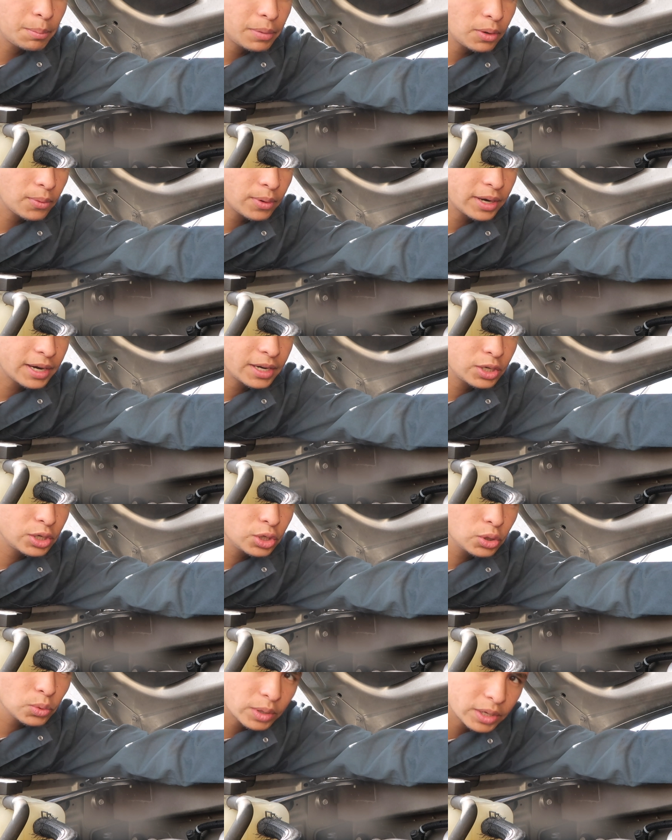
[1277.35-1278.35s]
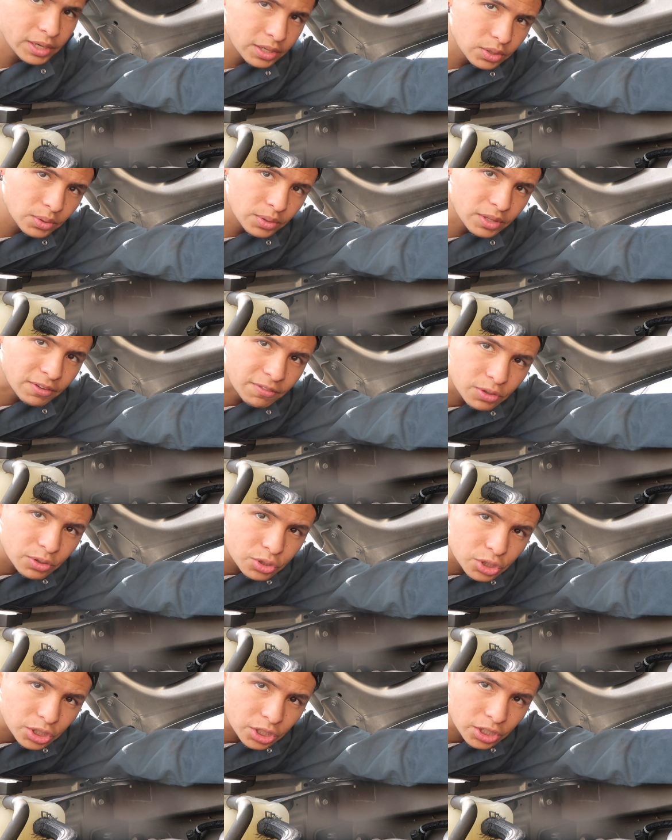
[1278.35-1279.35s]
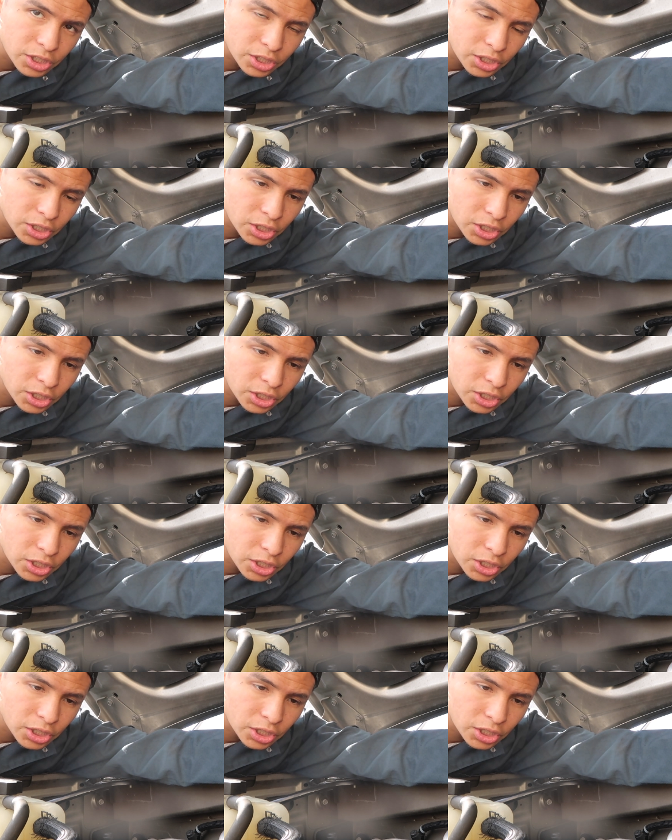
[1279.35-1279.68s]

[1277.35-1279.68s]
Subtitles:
But what I do want to do in the future,